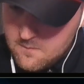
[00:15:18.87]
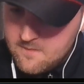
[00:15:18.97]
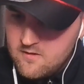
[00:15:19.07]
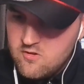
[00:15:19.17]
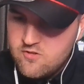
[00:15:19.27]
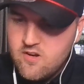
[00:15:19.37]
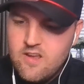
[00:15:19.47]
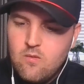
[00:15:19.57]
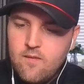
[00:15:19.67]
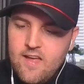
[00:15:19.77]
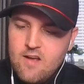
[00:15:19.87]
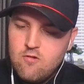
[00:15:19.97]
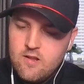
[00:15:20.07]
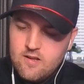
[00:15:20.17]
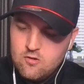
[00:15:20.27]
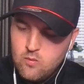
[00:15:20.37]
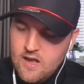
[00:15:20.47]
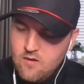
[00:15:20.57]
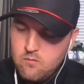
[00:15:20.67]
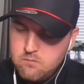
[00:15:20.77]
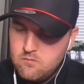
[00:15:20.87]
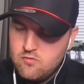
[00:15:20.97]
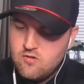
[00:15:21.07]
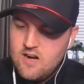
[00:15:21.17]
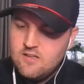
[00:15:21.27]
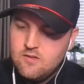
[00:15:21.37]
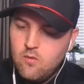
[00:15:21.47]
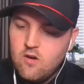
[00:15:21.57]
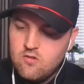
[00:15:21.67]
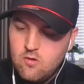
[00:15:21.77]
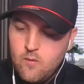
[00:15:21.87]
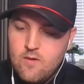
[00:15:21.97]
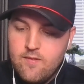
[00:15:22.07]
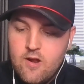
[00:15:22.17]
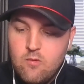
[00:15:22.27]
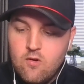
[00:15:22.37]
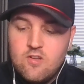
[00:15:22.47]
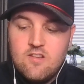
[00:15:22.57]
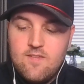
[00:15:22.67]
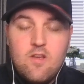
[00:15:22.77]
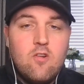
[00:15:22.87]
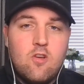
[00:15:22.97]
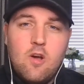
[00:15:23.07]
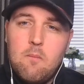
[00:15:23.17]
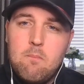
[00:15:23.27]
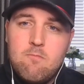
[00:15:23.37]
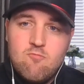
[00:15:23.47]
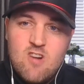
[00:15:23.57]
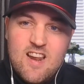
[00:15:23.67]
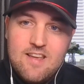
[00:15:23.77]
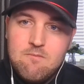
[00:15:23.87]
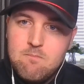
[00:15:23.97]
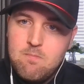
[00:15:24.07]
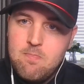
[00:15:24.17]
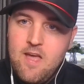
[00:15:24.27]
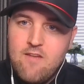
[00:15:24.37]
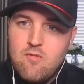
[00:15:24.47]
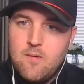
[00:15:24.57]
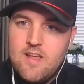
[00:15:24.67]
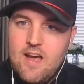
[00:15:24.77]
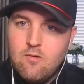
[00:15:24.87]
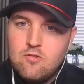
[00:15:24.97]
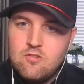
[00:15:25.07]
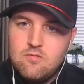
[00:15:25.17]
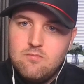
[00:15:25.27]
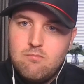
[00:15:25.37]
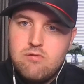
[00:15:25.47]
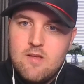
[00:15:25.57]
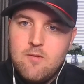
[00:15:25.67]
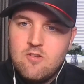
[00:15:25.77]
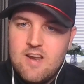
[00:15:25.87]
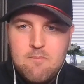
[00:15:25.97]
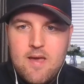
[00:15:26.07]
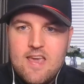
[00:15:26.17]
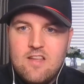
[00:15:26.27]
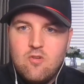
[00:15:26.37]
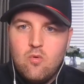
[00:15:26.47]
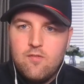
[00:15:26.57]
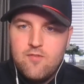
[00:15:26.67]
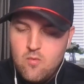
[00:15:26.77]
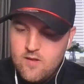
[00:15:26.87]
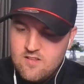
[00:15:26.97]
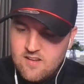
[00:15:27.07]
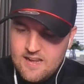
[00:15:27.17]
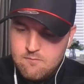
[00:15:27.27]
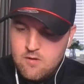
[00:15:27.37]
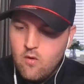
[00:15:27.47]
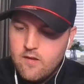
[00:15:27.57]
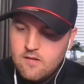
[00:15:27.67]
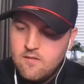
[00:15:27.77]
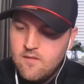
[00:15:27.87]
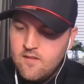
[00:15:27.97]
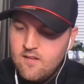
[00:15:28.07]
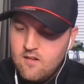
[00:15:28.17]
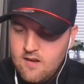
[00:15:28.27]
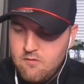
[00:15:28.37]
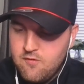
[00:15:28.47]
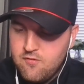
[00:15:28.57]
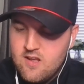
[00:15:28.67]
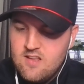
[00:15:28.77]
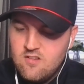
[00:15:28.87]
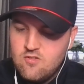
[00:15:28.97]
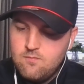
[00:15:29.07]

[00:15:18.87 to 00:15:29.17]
Just show you what they're running as well, strategy-wise. Look, we were the only ones that did the undercut, really. Everybody else, pretty much lap 8 or a few into lap 9. Level 3s